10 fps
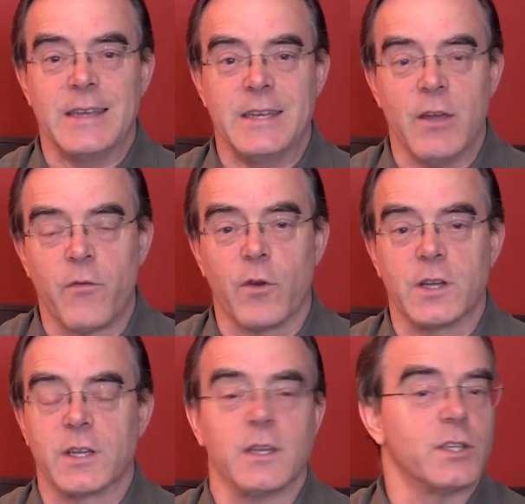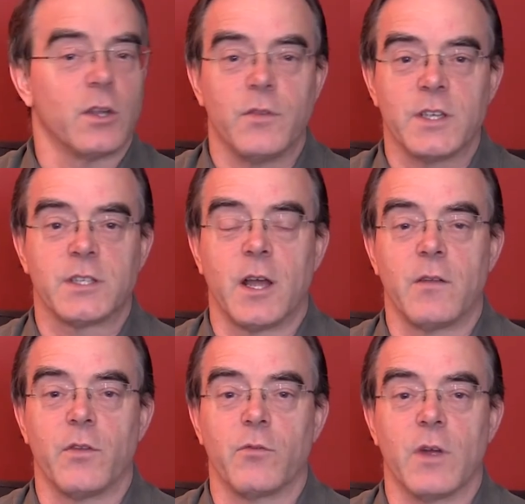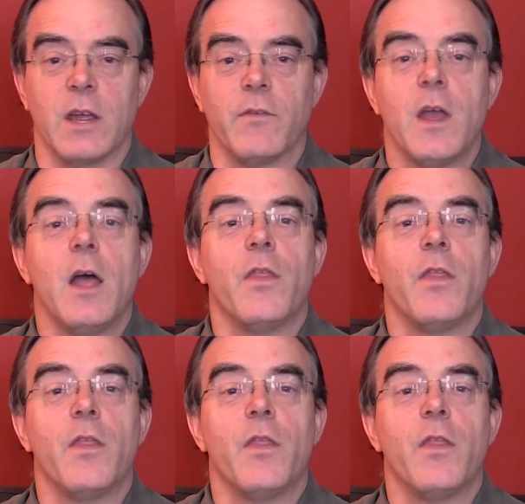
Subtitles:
different, at least on this side of the grave,